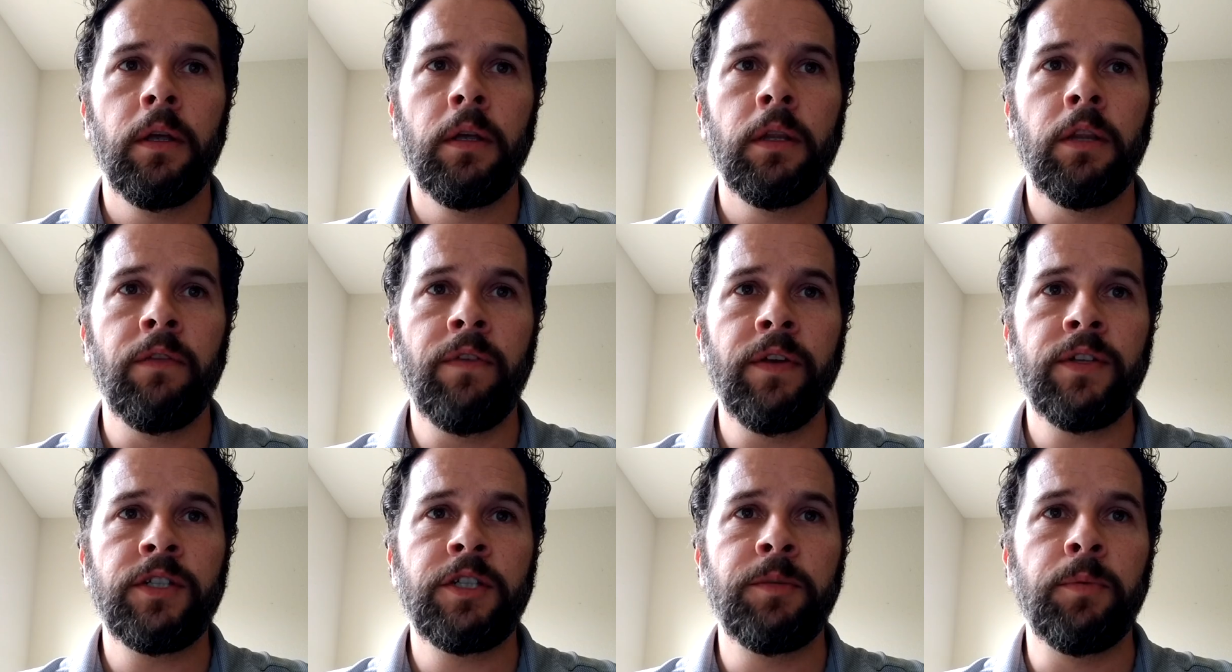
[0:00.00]
The
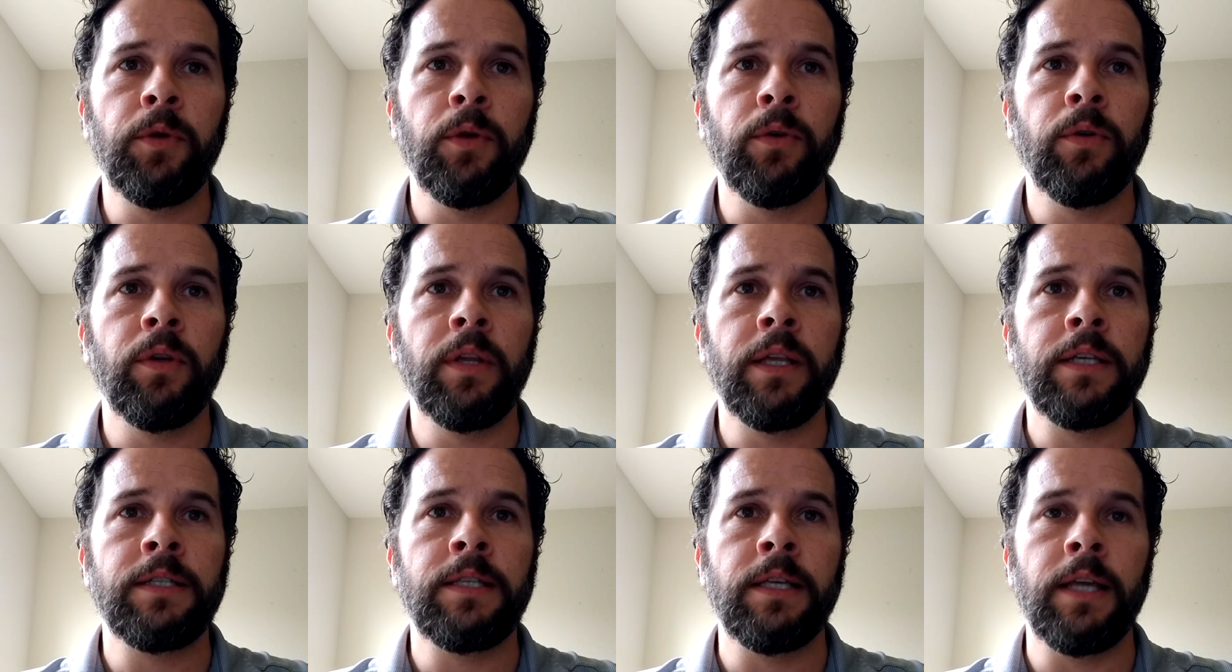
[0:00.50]

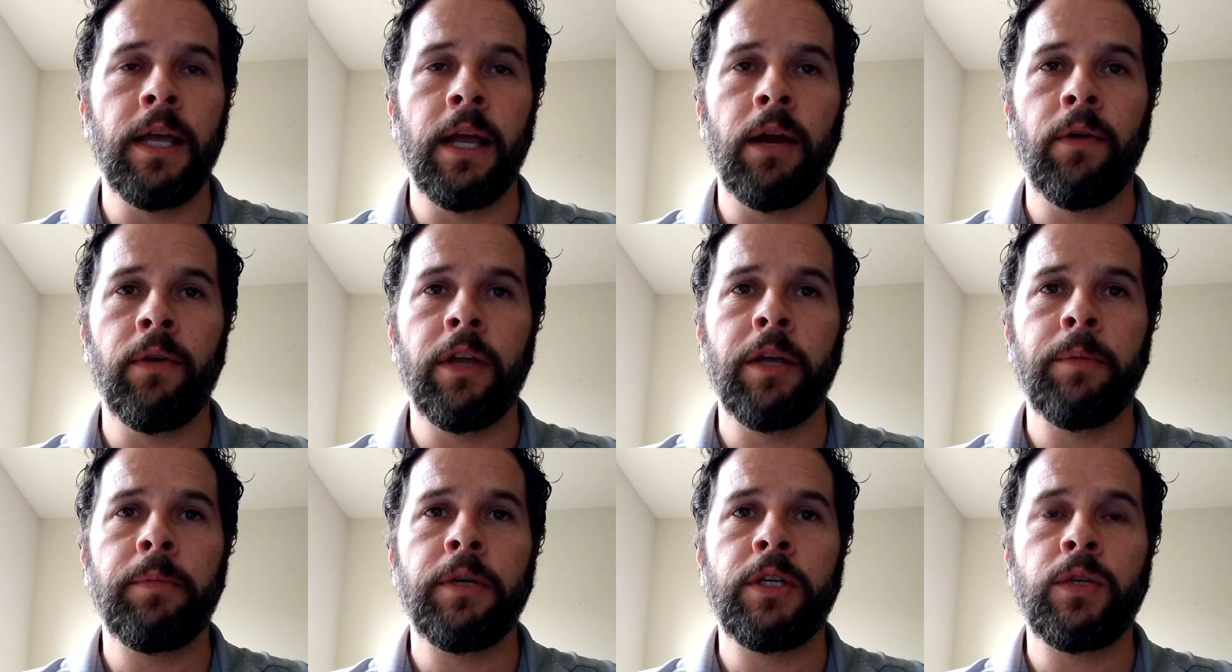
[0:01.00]
vestibule is the
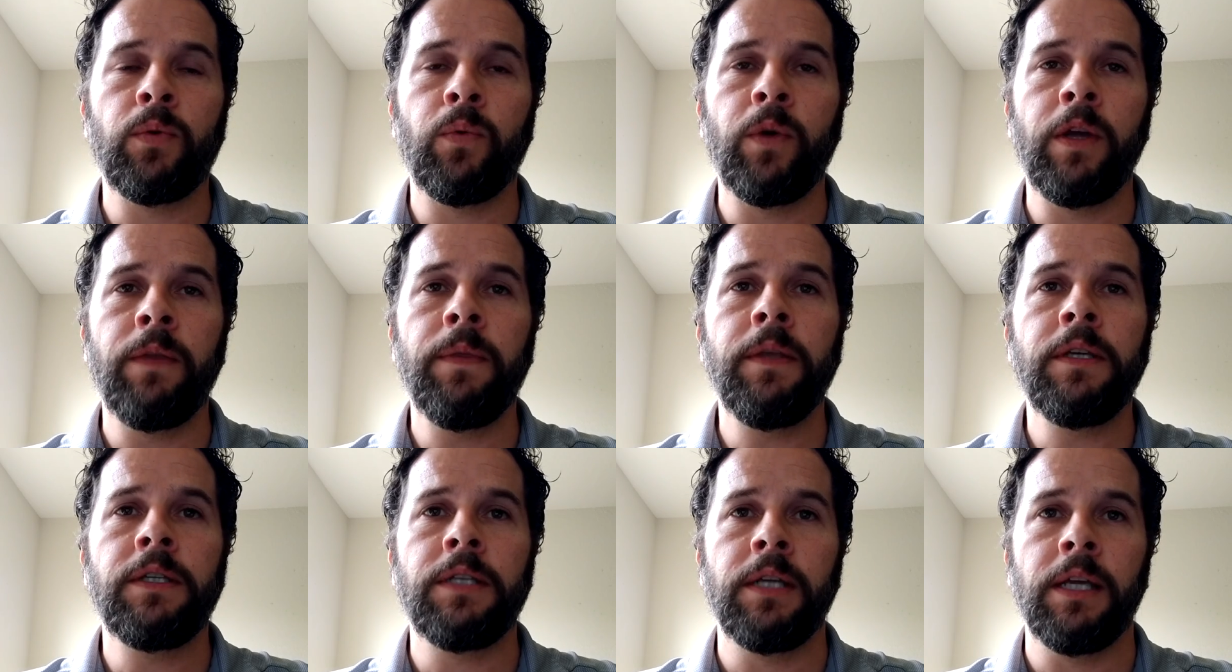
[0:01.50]
area
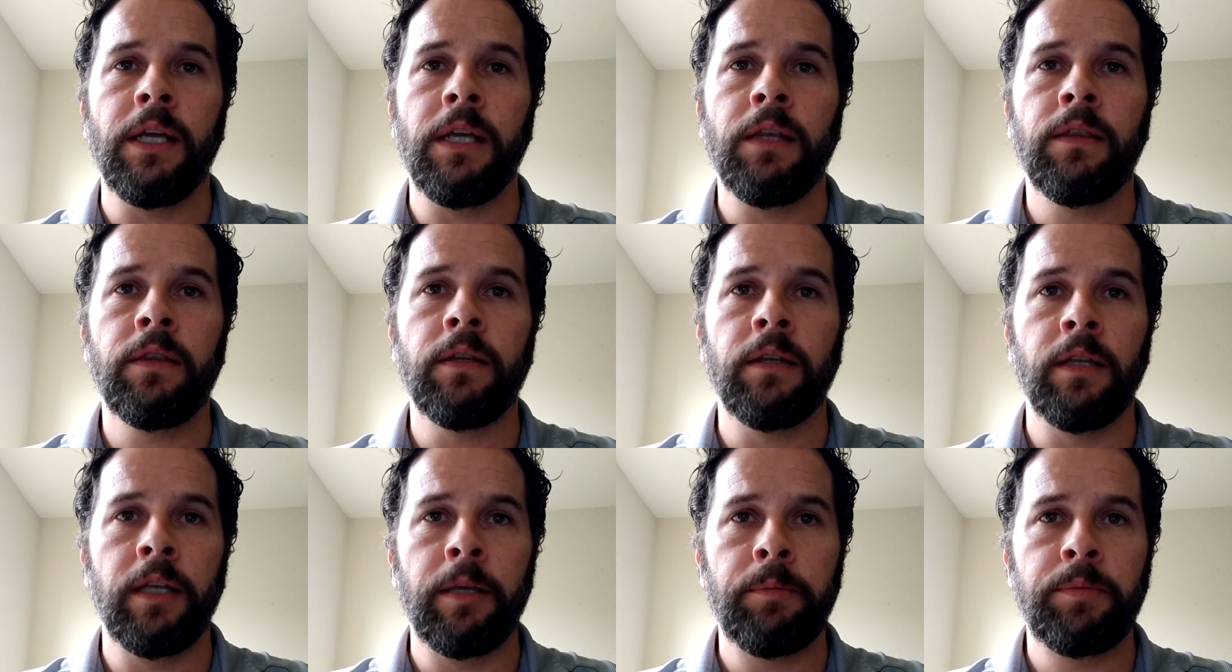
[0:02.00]
between the
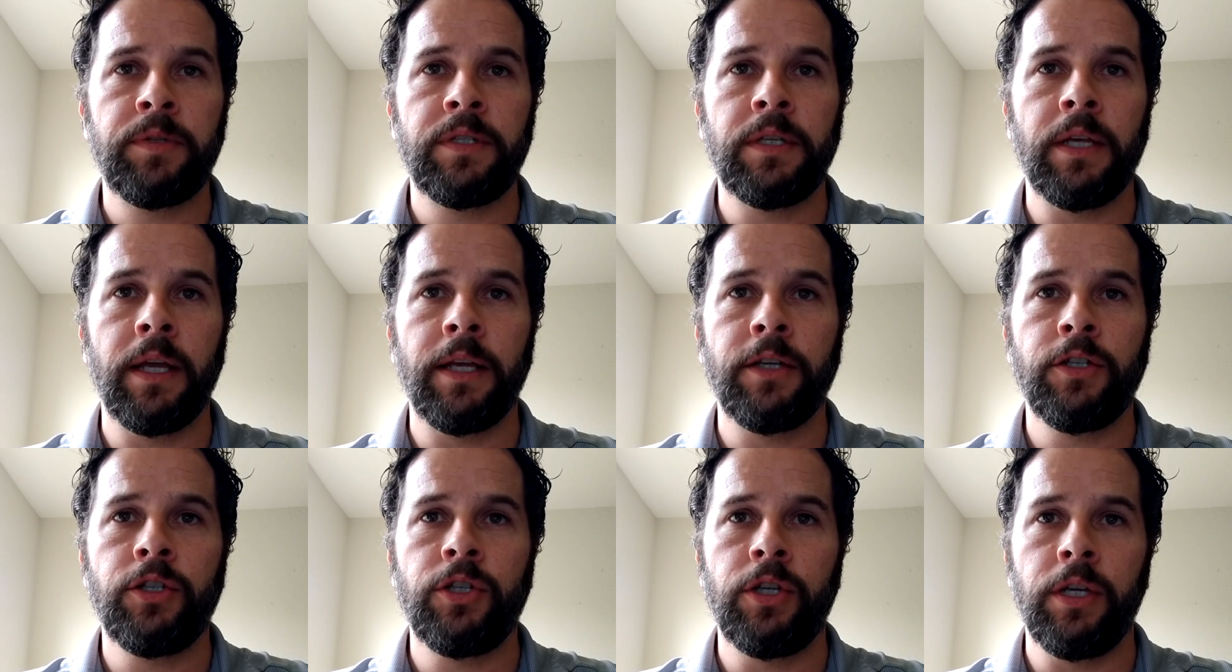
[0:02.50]
teeth, lips,
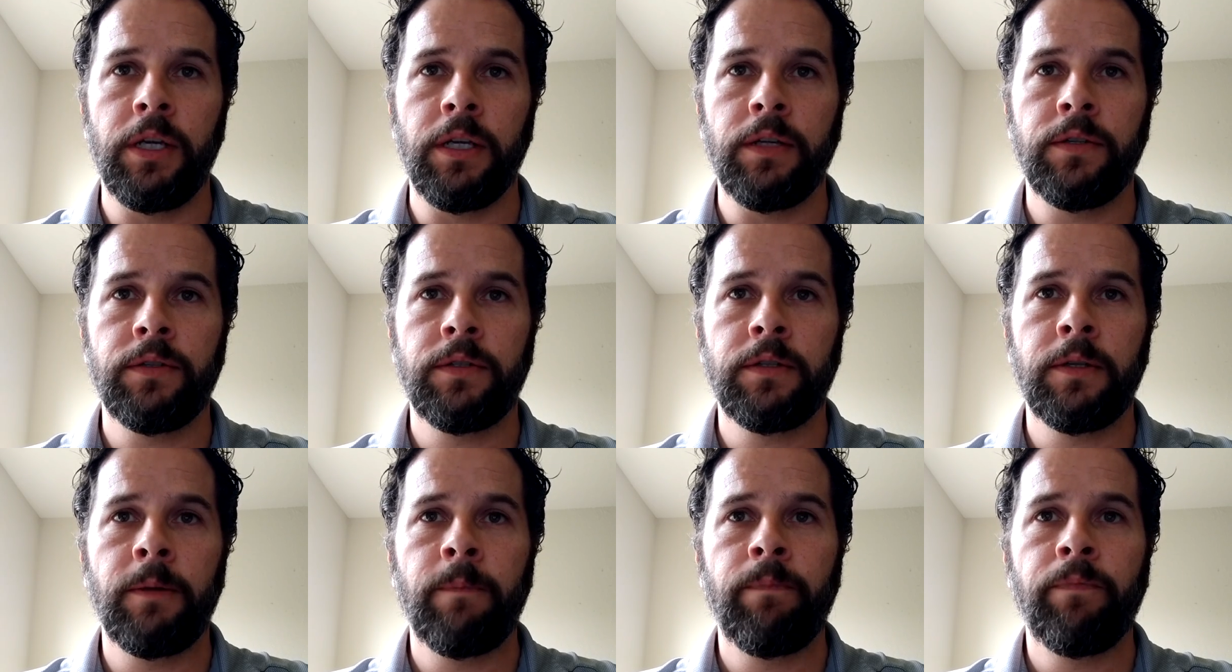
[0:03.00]
and
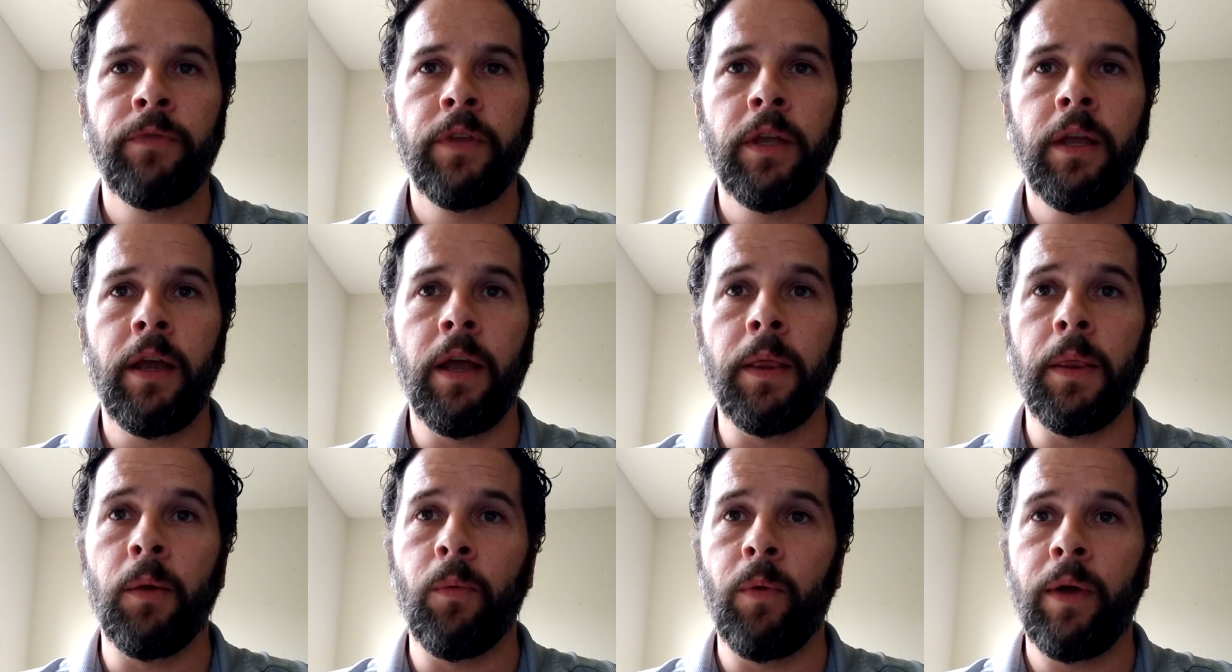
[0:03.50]
cheeks,
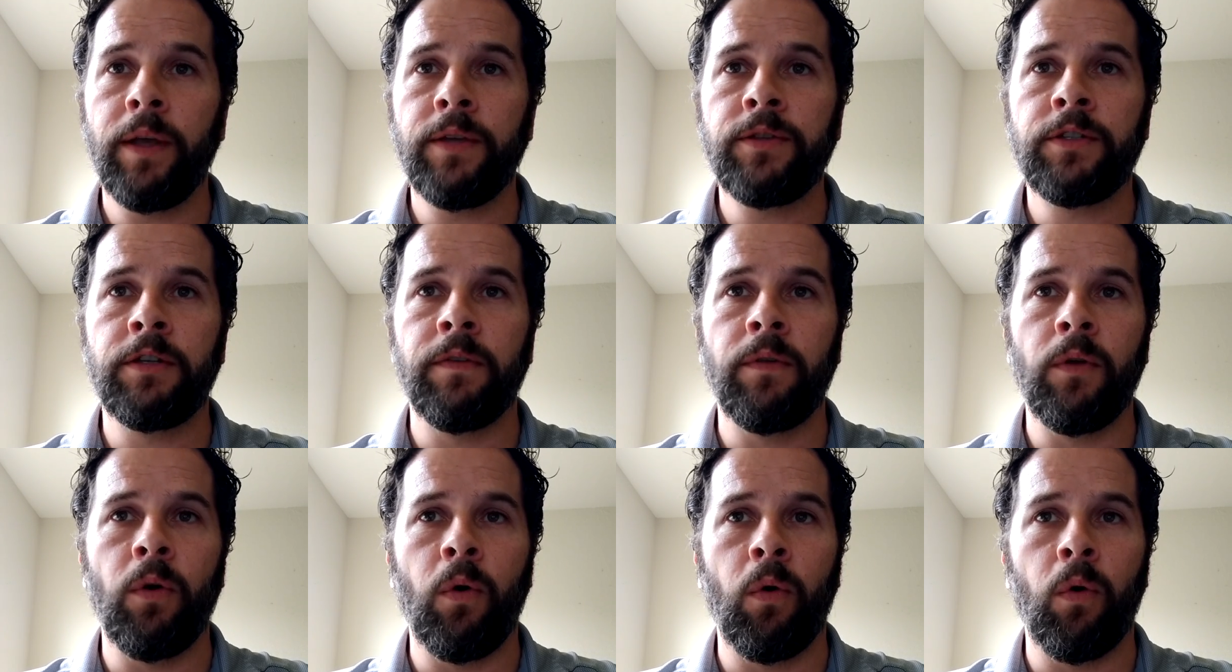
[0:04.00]
and the rest
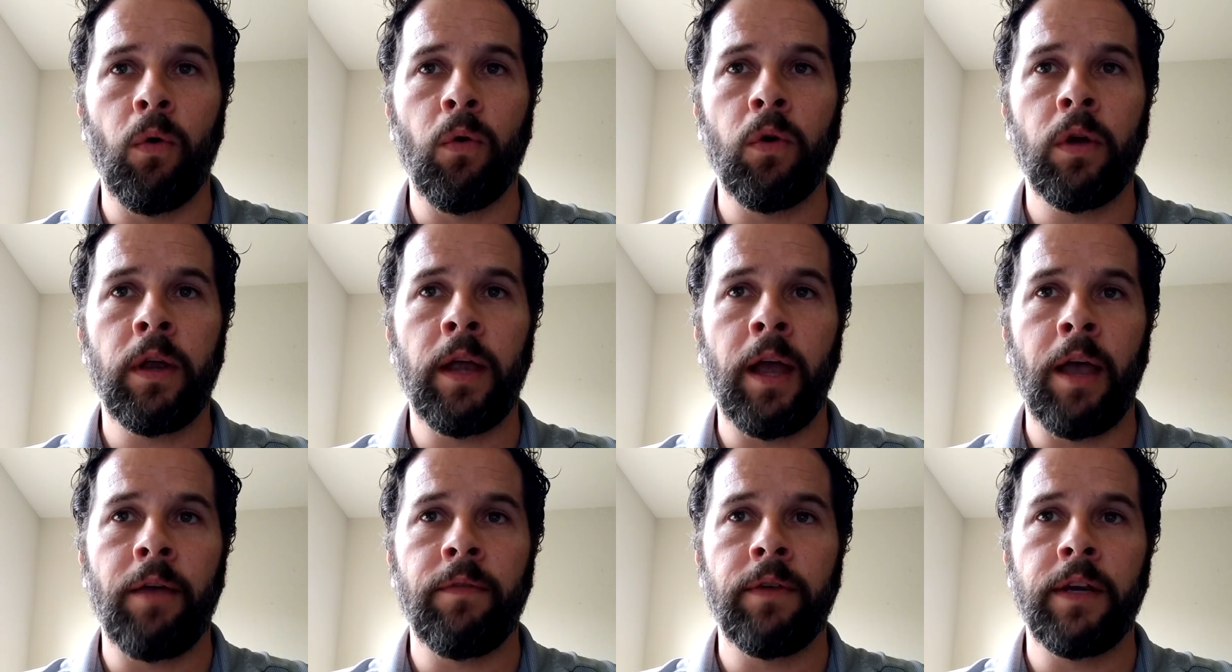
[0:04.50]
of the oral
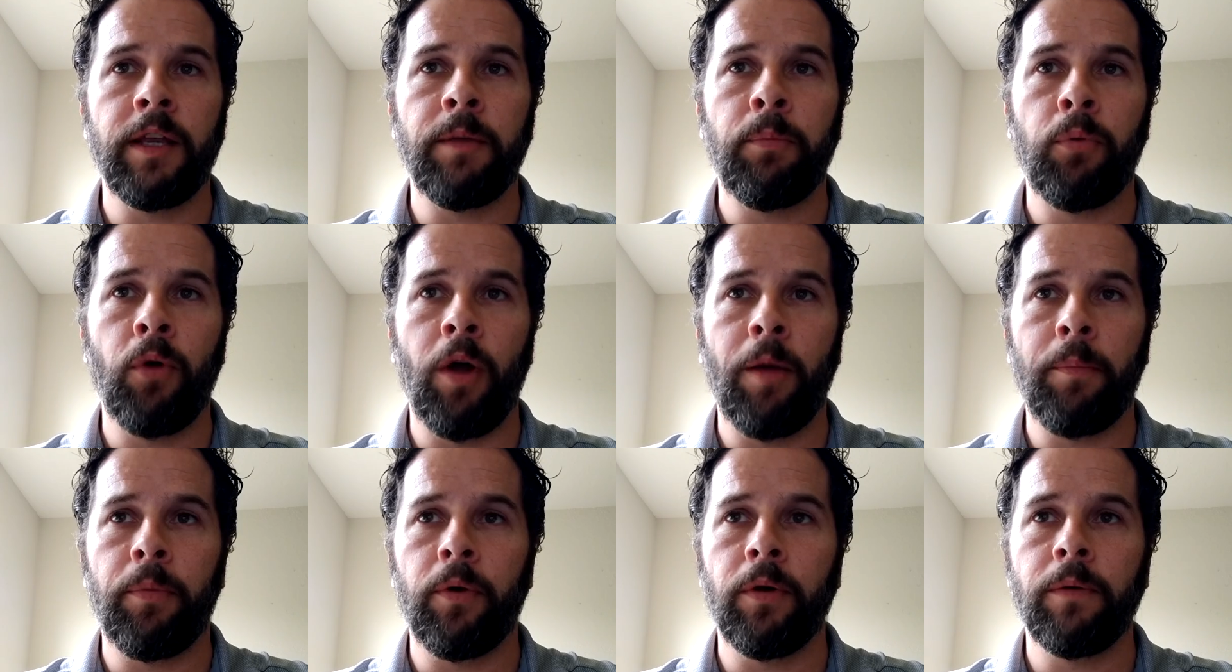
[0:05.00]
cavity
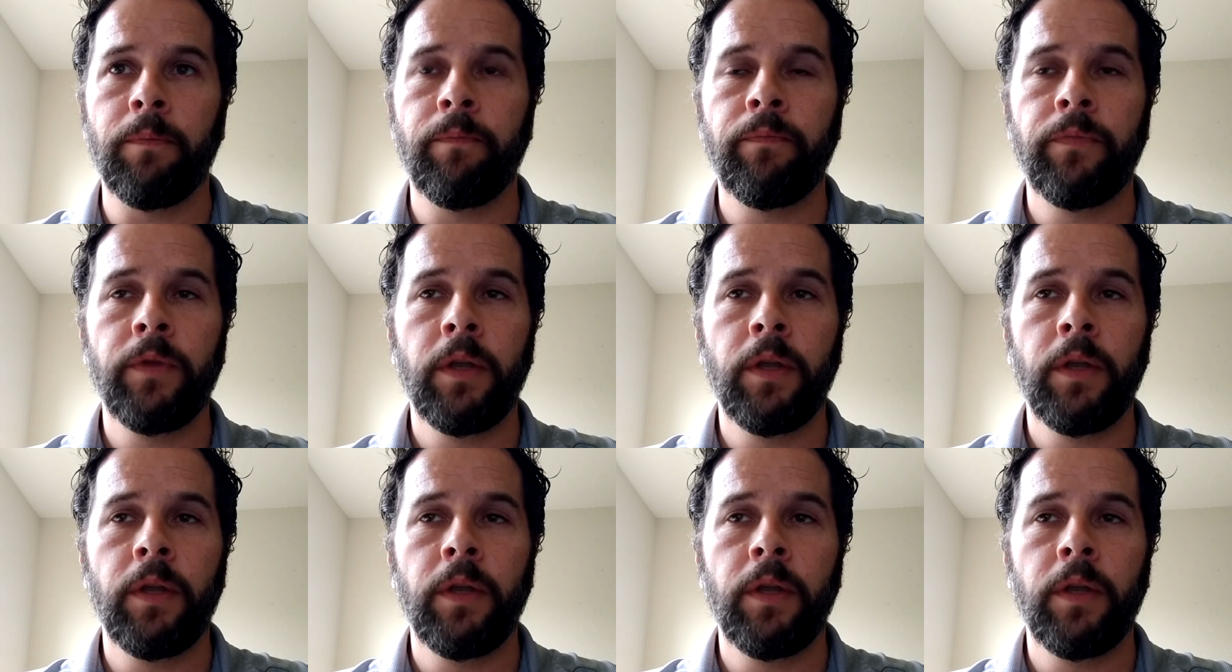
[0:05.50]
proper.